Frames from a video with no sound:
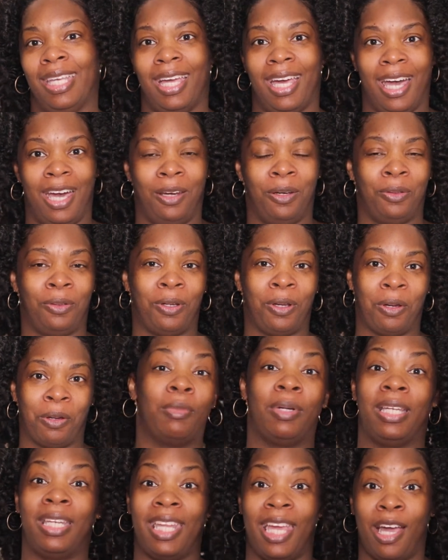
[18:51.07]
I don't know.
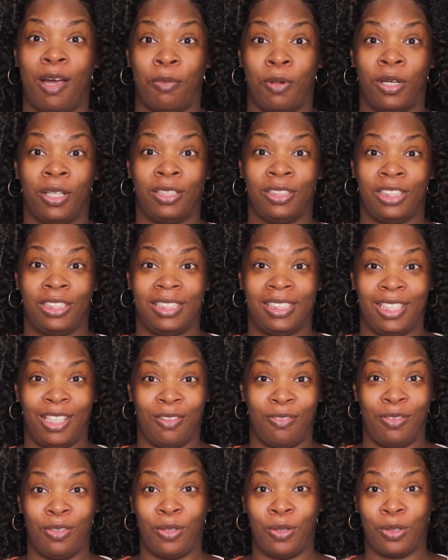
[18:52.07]
But now I'm going to just
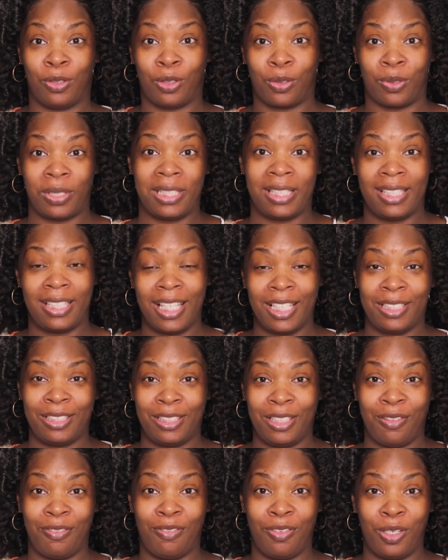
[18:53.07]
give you a
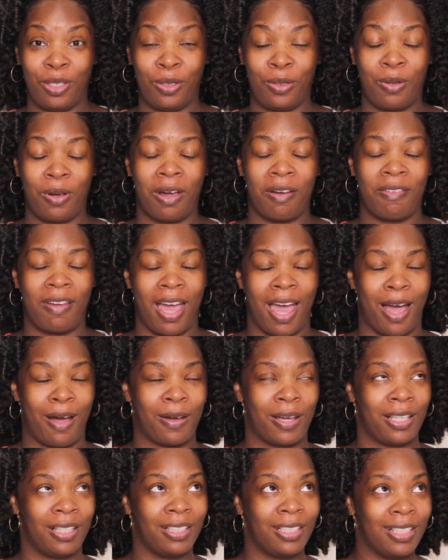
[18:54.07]
360 view of how
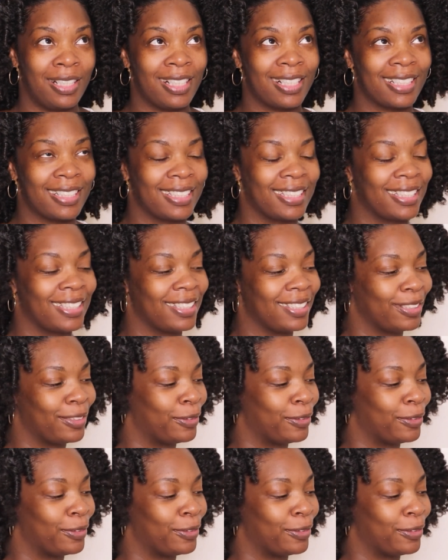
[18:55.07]
it looks.